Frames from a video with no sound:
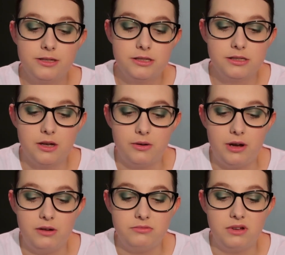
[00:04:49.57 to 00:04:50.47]
So
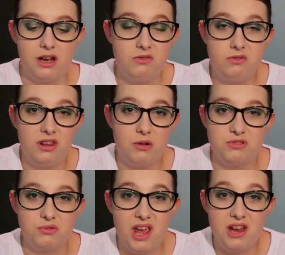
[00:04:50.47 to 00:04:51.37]
I thought that was
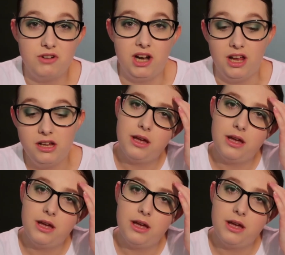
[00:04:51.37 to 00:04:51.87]
okay really.